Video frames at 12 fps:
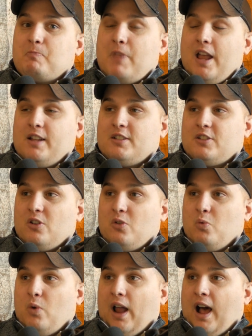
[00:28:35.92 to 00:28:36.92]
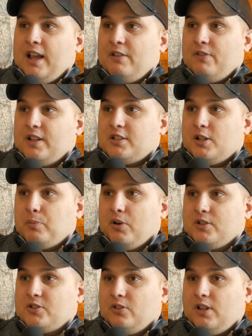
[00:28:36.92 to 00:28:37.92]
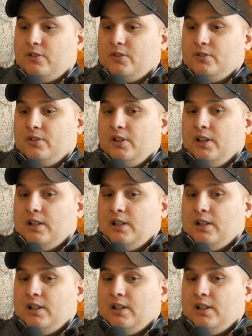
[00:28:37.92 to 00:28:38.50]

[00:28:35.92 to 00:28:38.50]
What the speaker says: And so when I invest on a personal level,